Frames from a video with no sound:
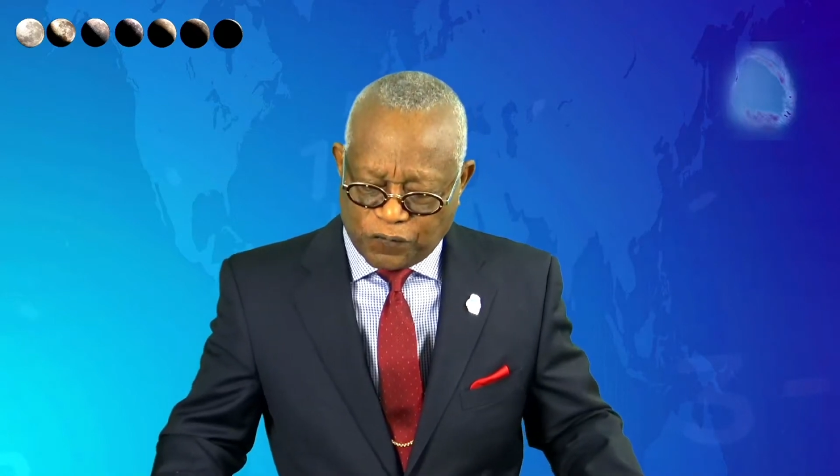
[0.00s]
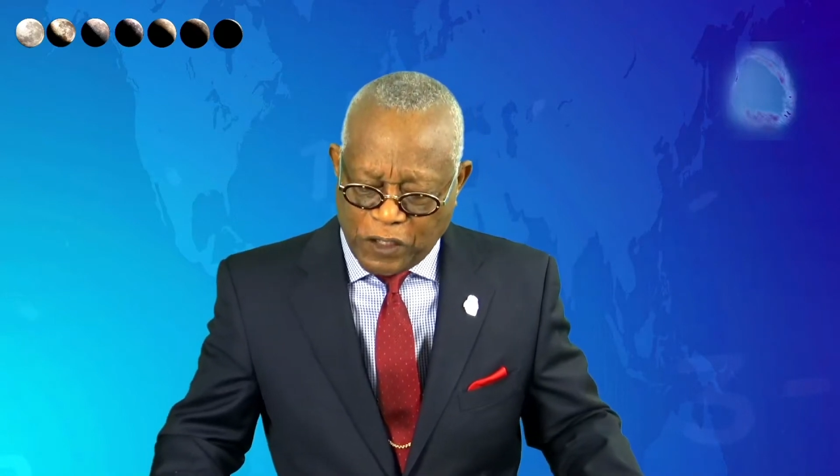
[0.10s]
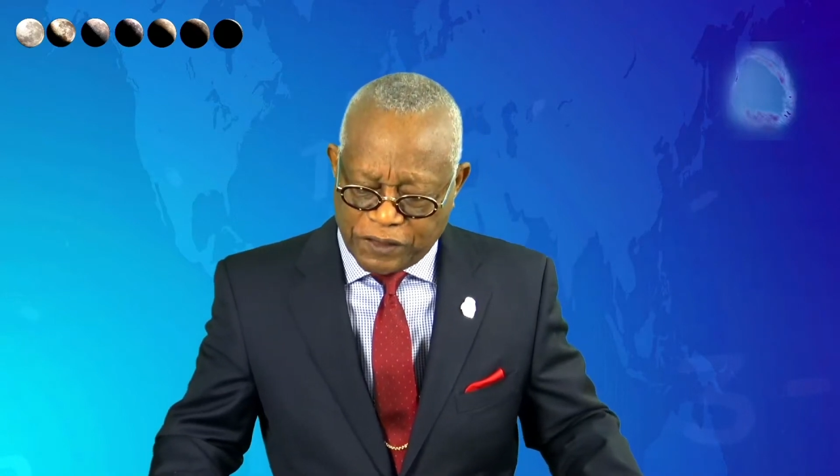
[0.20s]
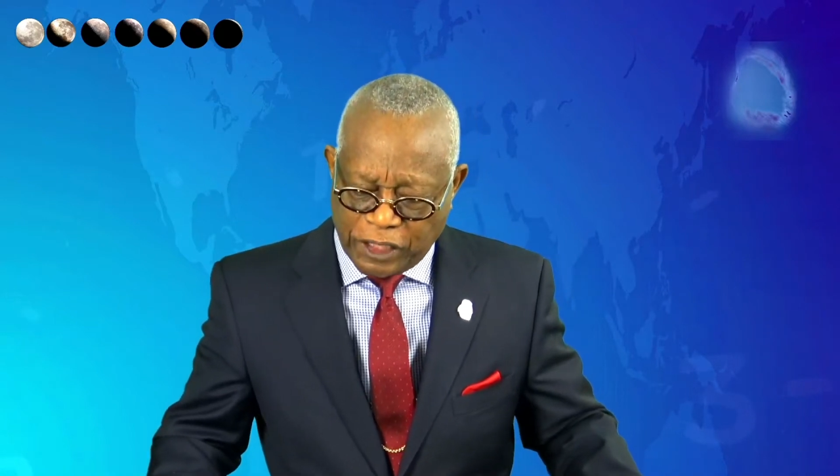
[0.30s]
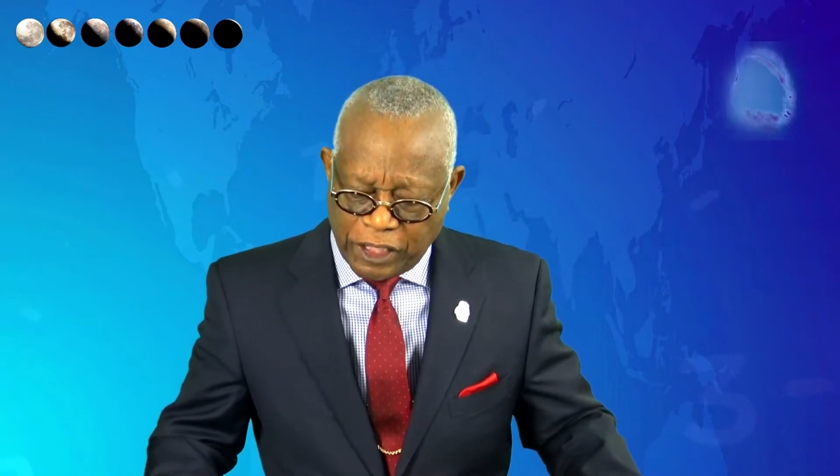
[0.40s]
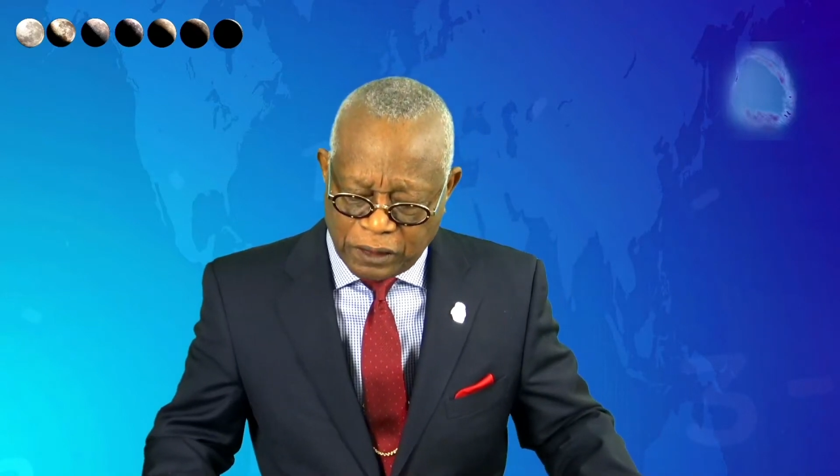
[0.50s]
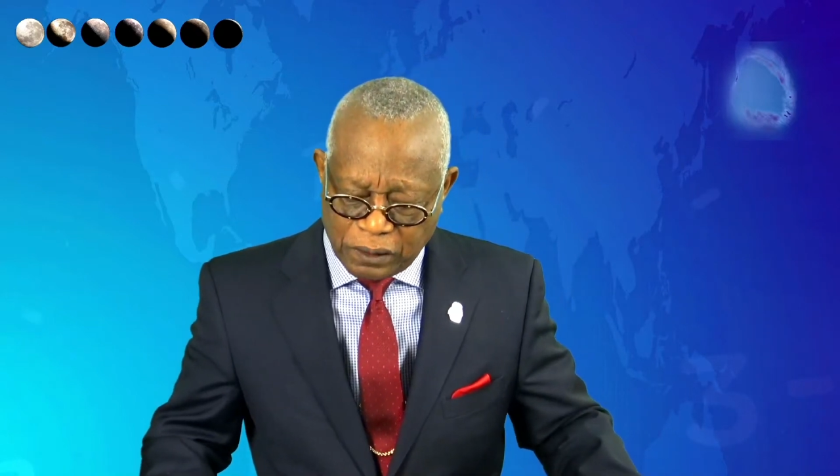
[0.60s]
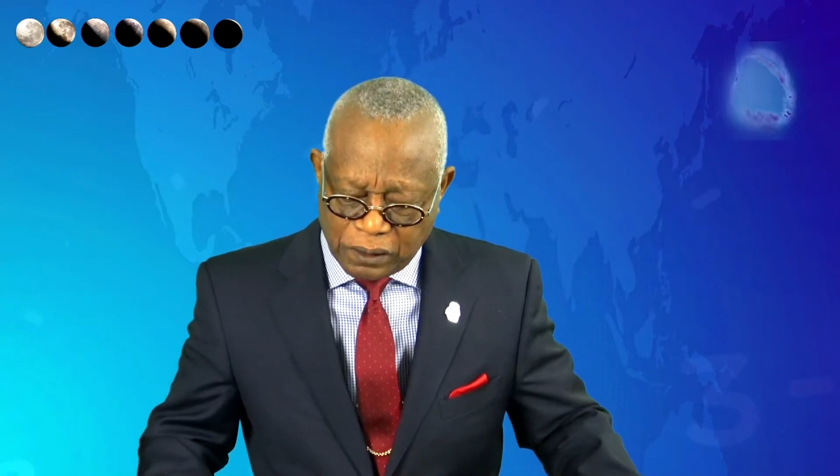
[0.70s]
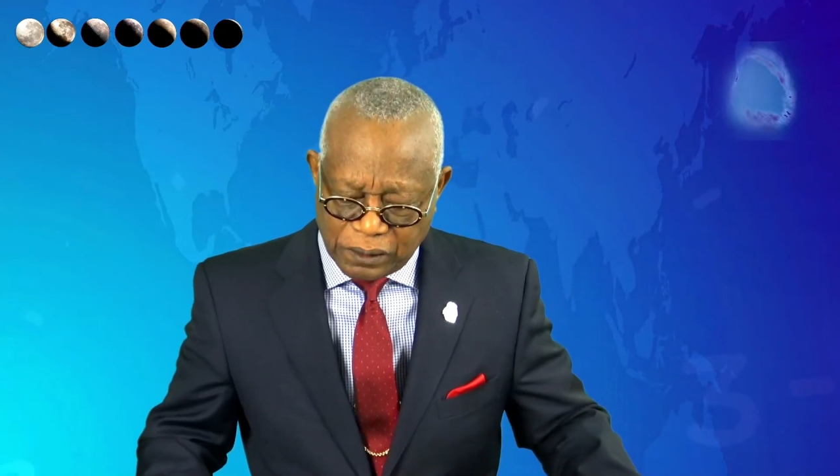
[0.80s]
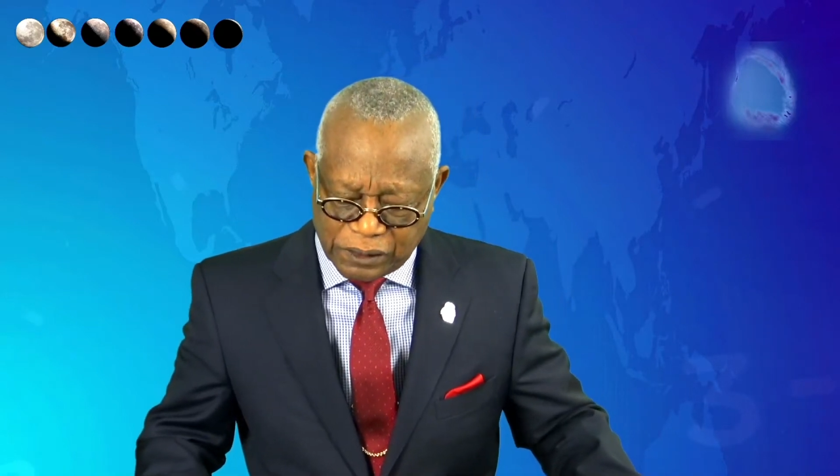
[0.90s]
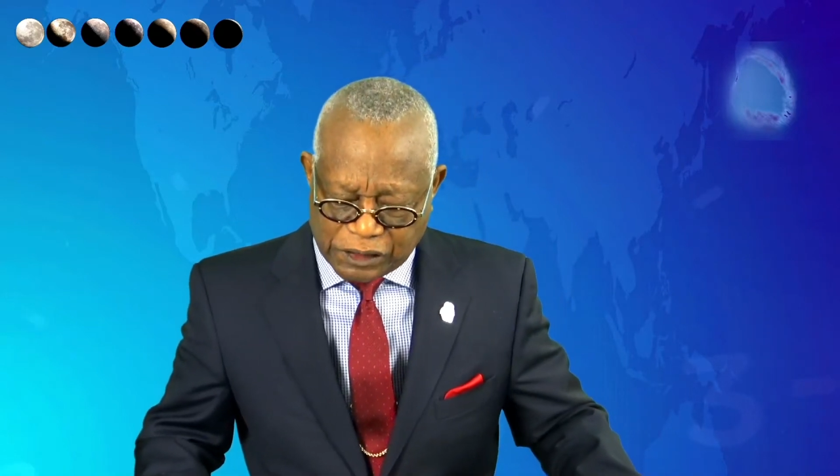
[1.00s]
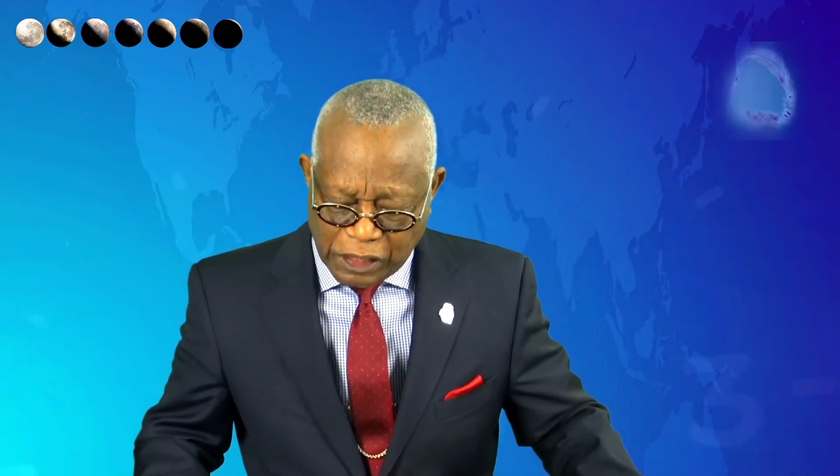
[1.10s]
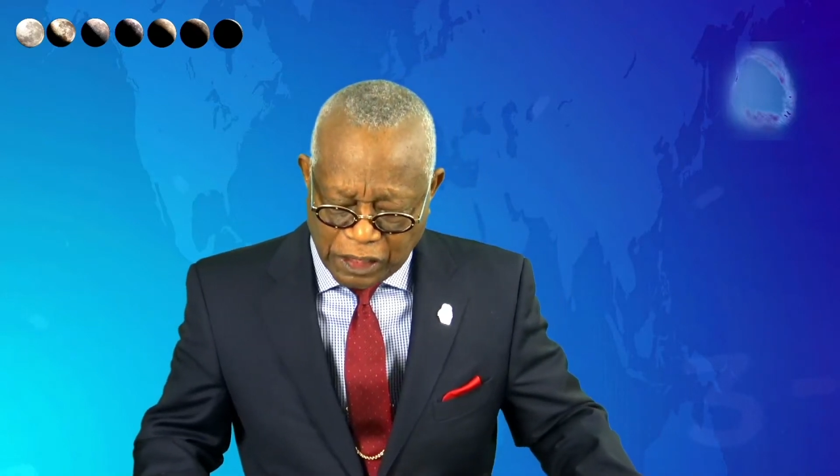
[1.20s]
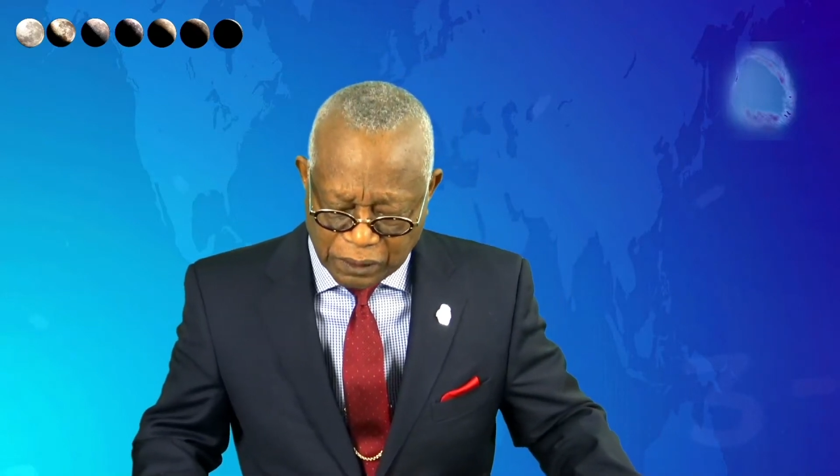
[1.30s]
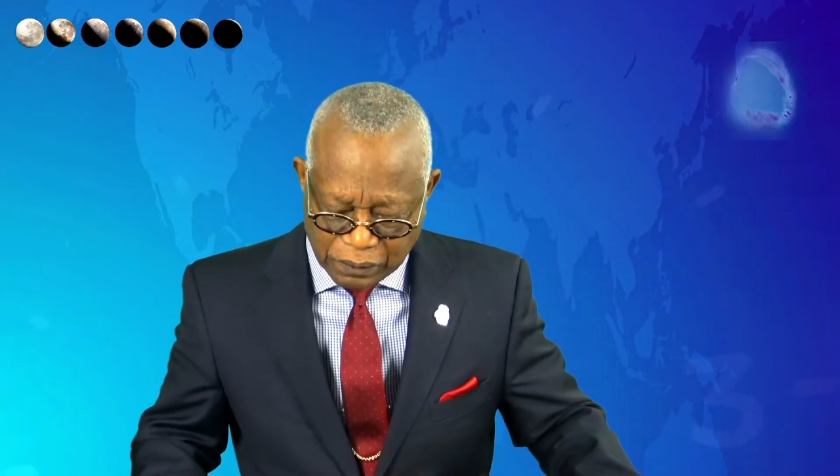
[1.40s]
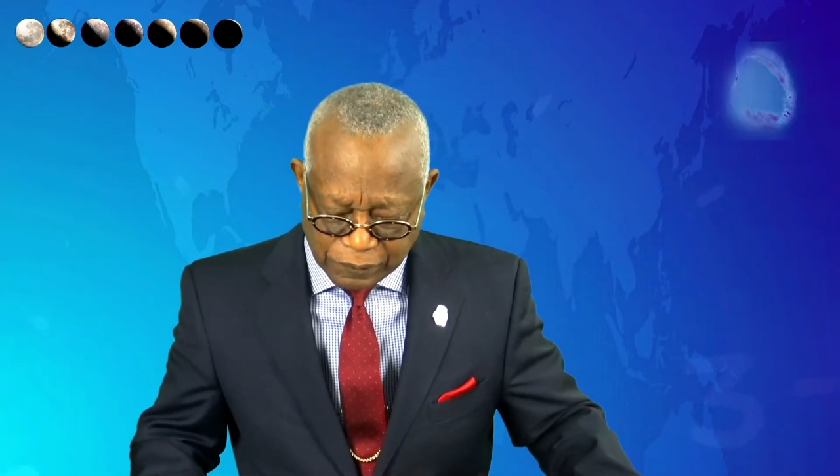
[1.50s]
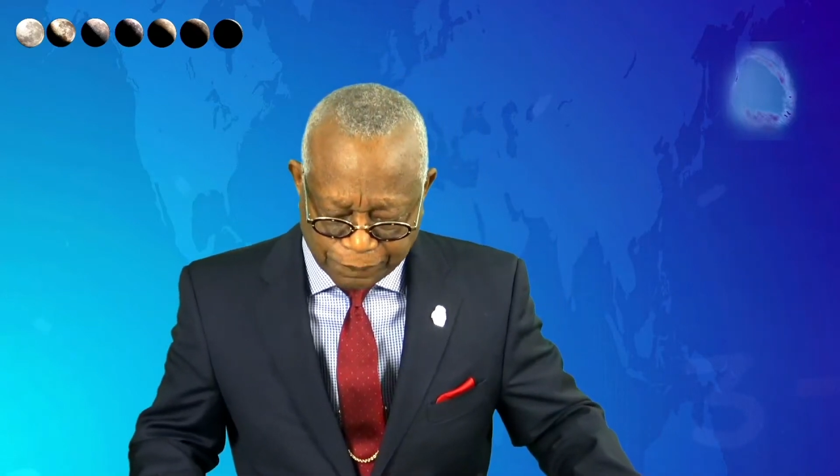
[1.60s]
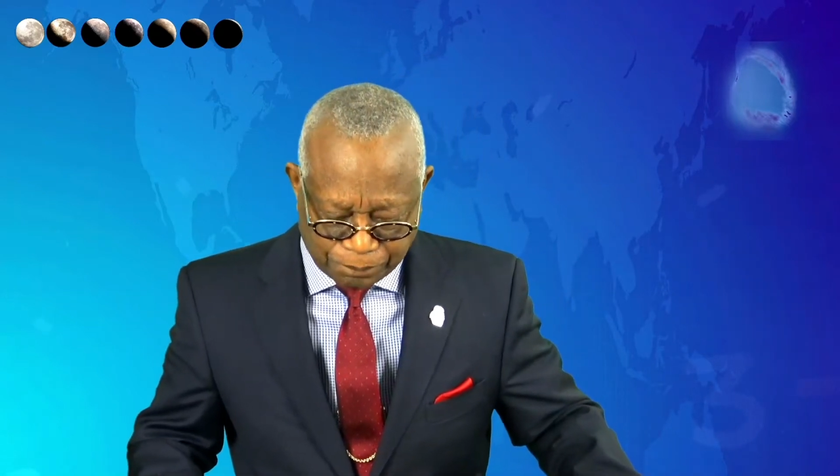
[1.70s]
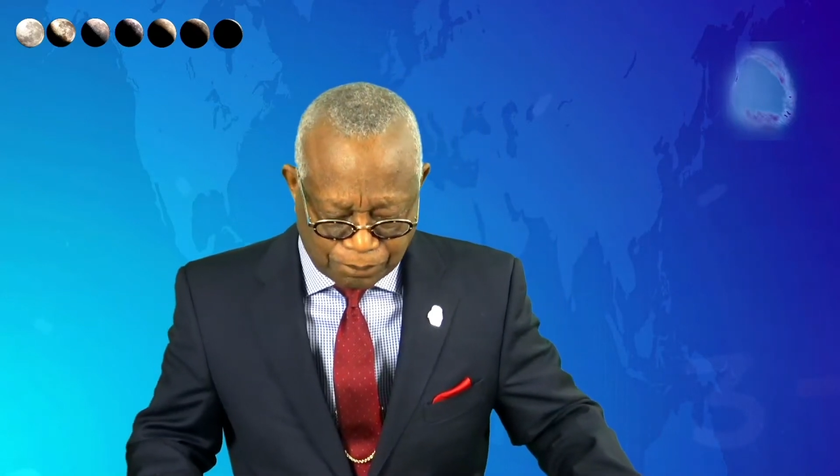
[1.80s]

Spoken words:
for their sin.